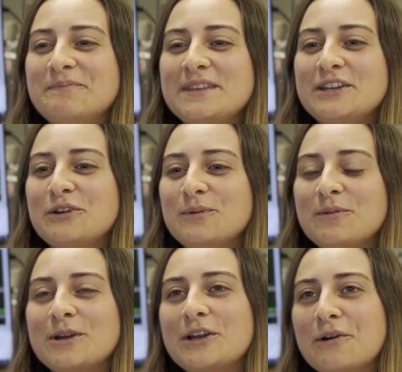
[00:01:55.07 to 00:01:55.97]
We
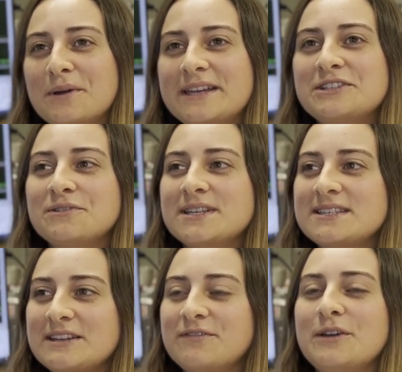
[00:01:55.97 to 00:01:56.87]
were doing
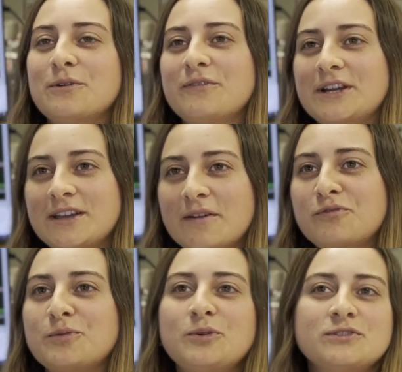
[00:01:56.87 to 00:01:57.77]
stuff that we're very
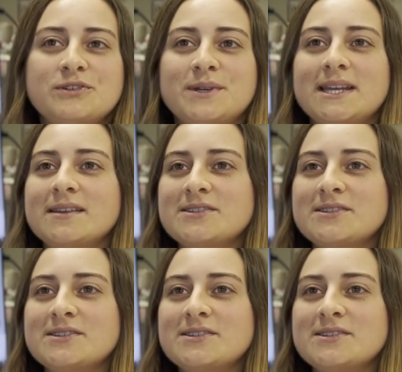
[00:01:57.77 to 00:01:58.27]
comfortable doing,